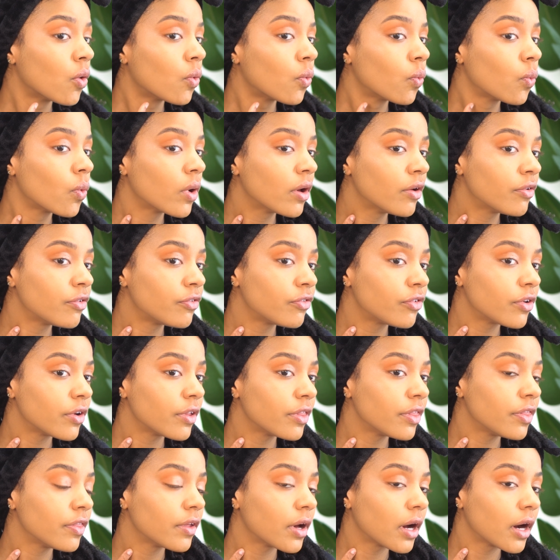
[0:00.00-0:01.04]
with
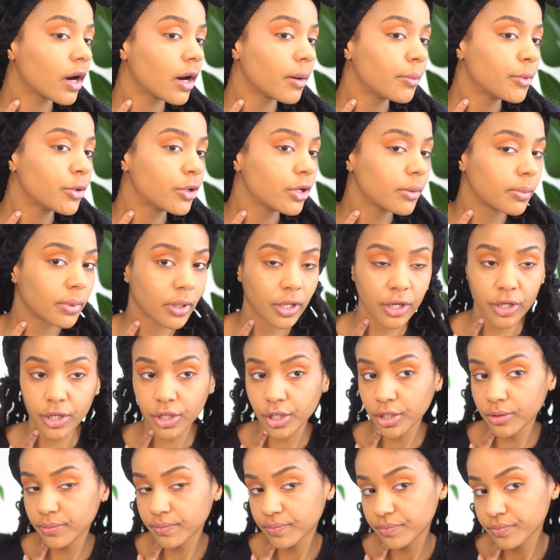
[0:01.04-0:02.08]
a beauty
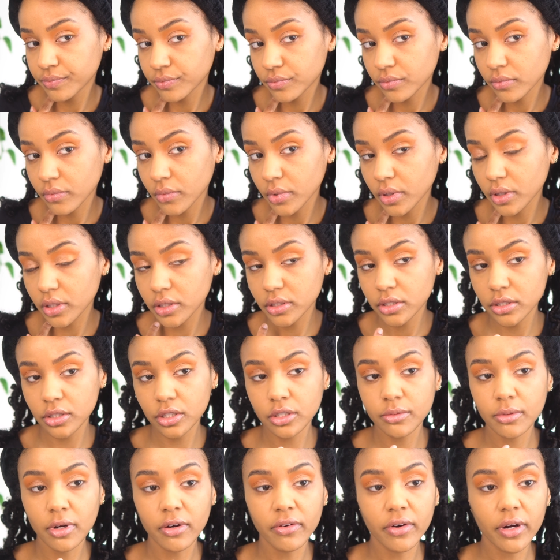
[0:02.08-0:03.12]
blender. This is
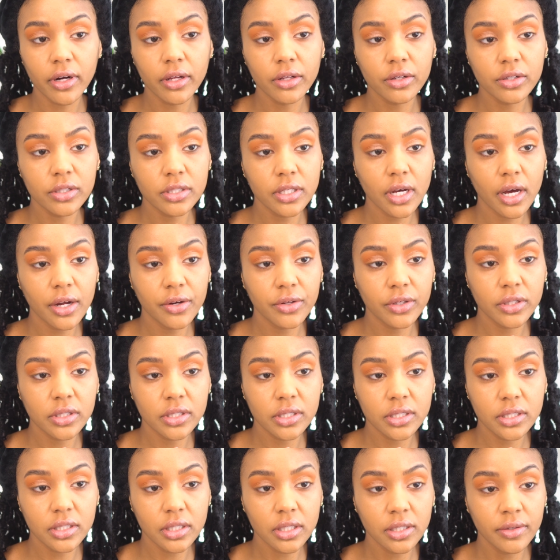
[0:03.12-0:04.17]
just my regular side. You can
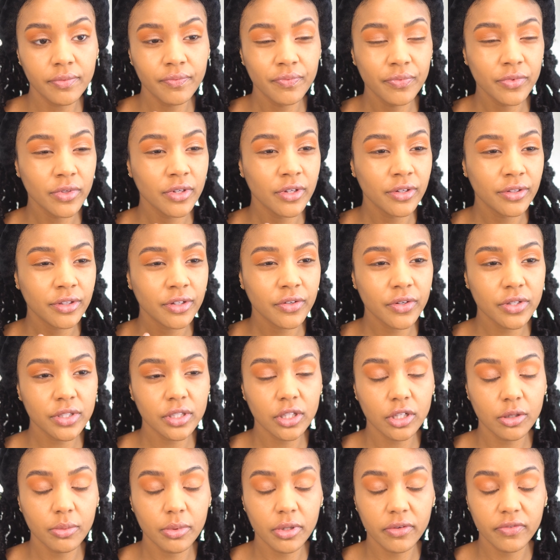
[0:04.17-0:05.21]
see there is a
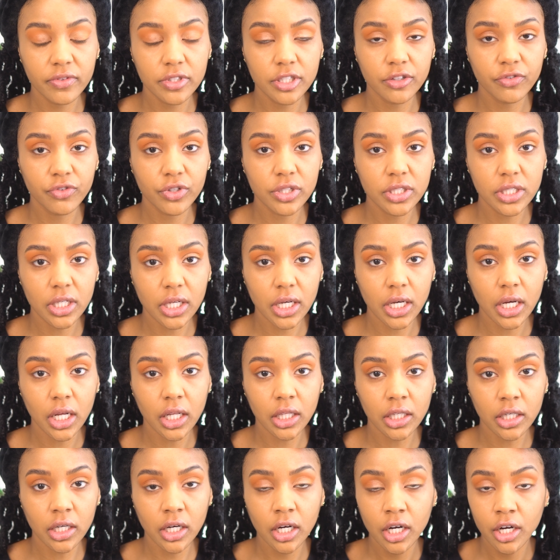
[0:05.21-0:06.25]
little bit of a difference in
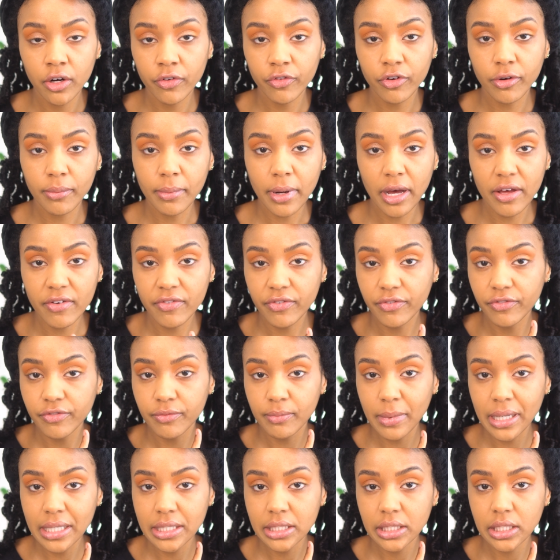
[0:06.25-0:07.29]
color from
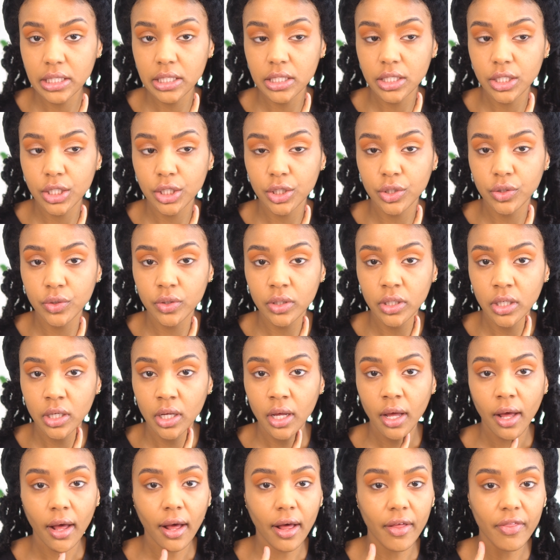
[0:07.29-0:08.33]
my skin tone
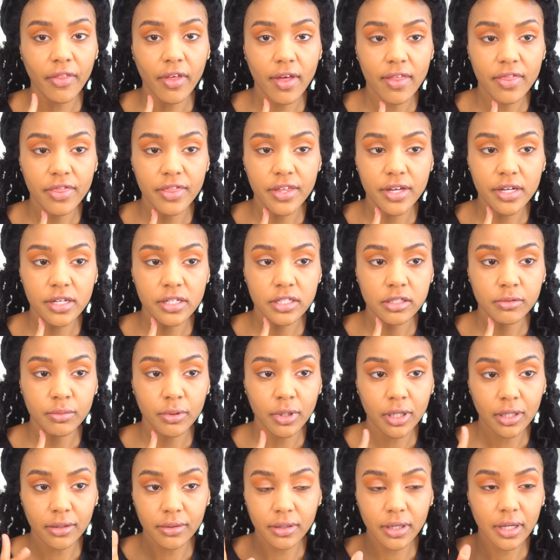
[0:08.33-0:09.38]
and then this,
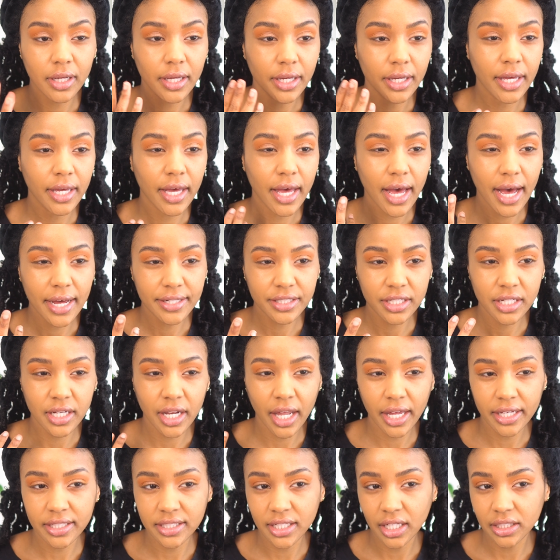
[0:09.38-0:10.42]
but as it
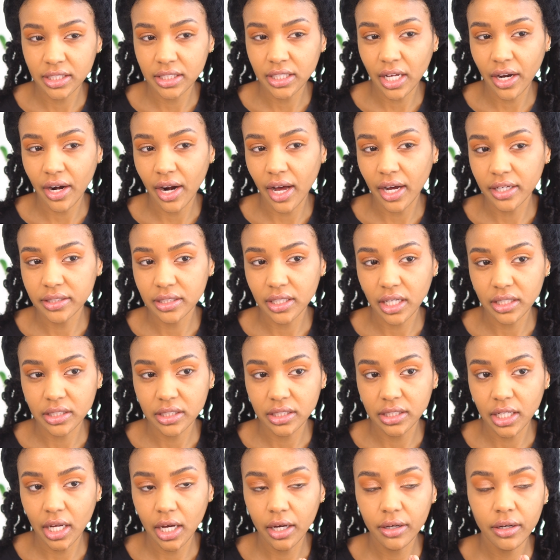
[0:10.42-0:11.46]
like sets down, oxidizes
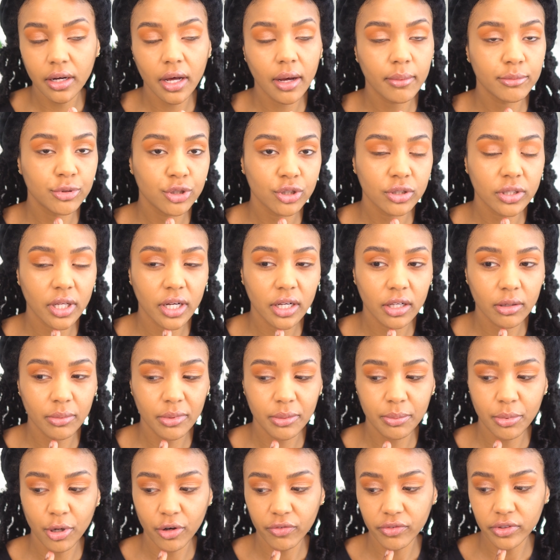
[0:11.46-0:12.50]
down, I'm sure that it'll be
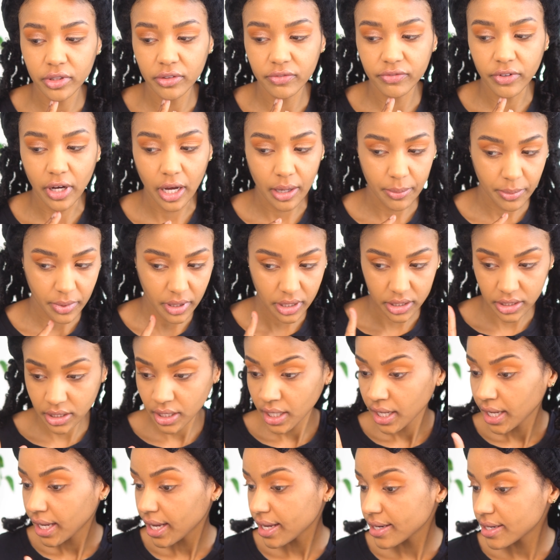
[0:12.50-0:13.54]
perfectly fine because
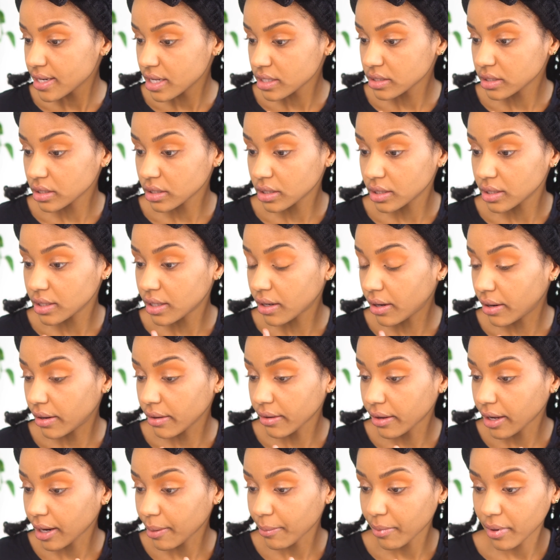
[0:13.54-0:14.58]
it does look good on
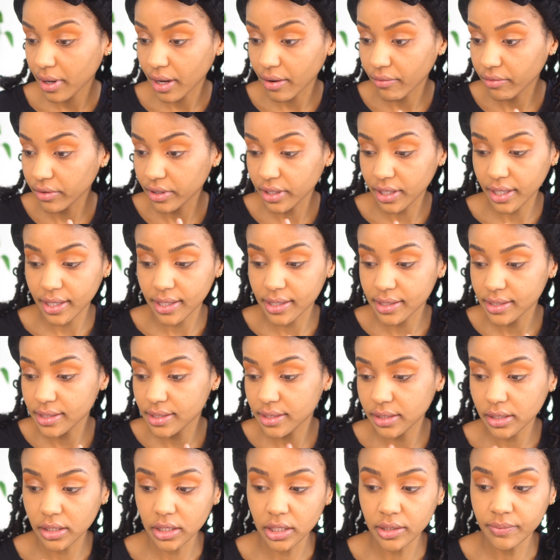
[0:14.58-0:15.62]
camera, and I really can't
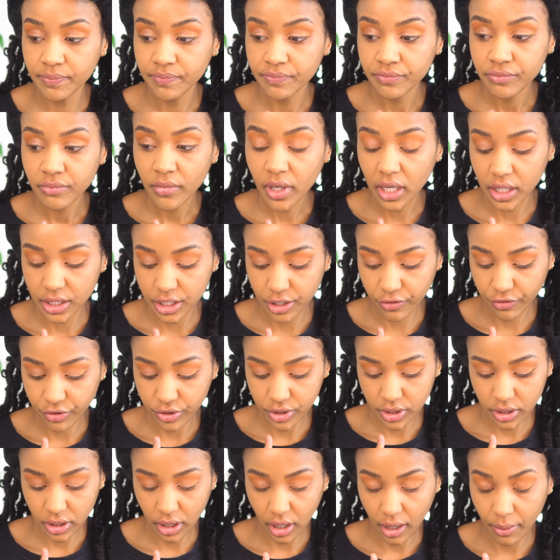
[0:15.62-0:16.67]
see a
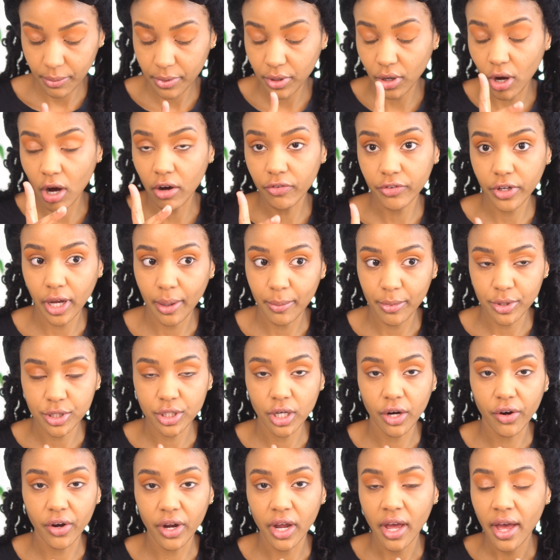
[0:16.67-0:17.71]
difference. I mean, off camera,
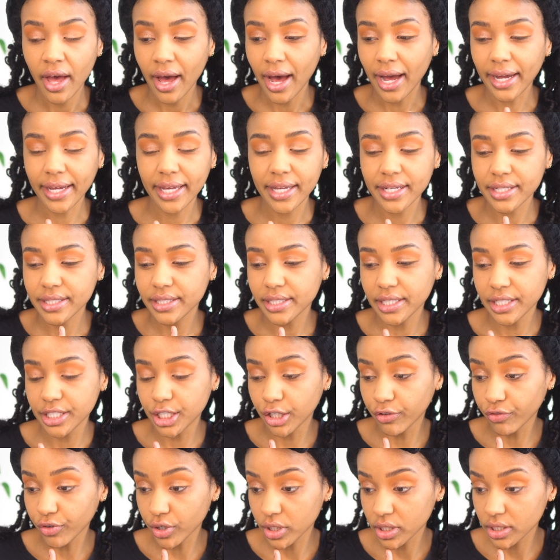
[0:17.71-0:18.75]
sorry. I can't see a
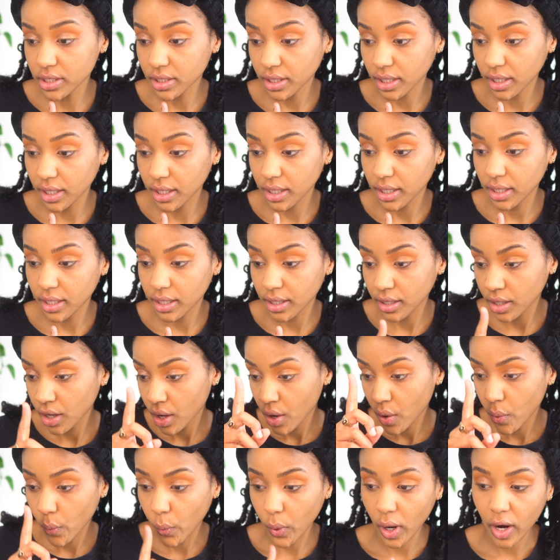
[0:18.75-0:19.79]
difference in
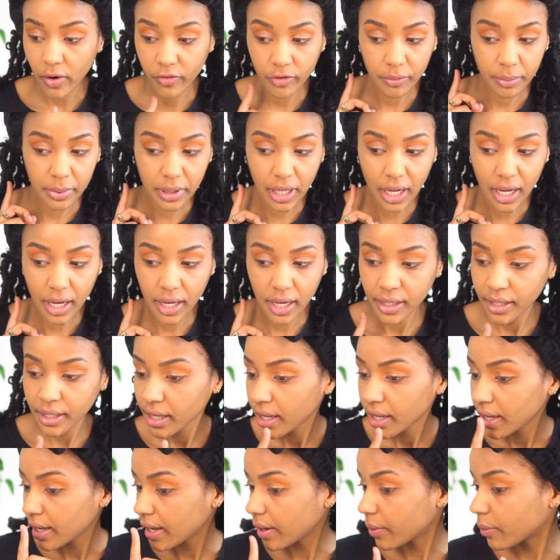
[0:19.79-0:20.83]
where I've applied
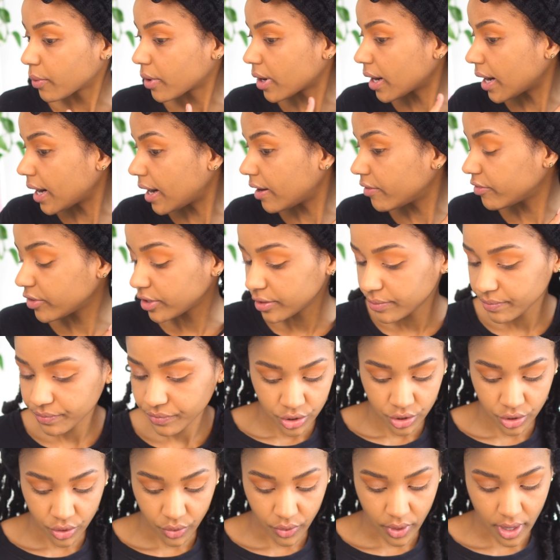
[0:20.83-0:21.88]
and where I haven't.
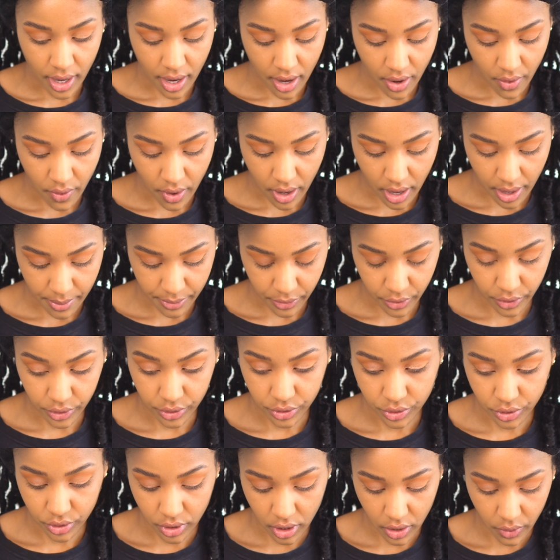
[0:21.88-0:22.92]
So now I'm going
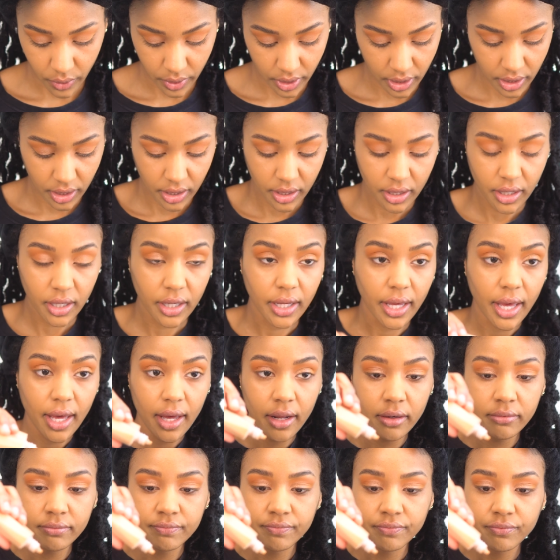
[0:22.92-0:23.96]
to go in
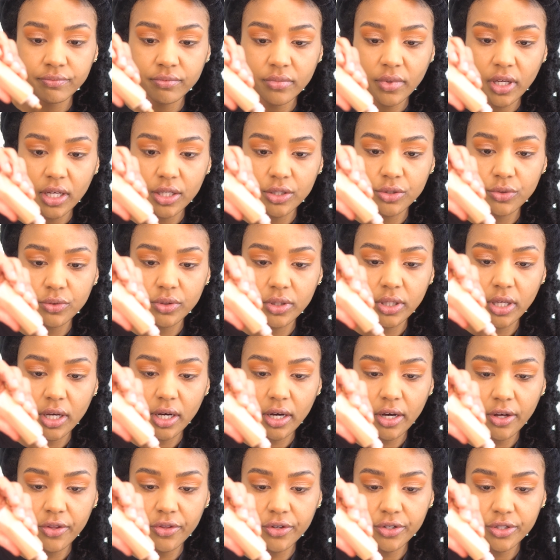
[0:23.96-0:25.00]
again and do the
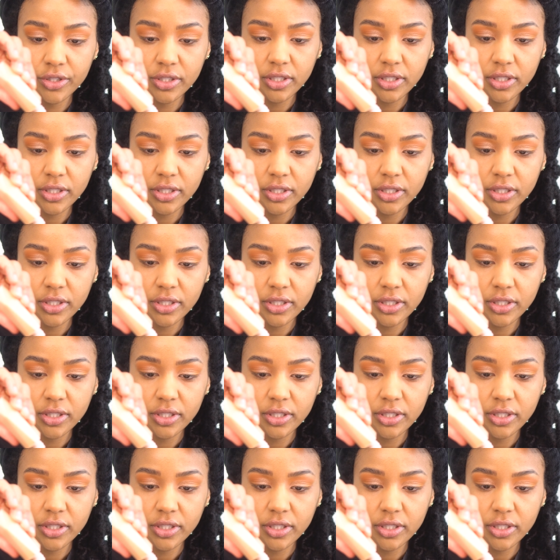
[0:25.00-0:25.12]
other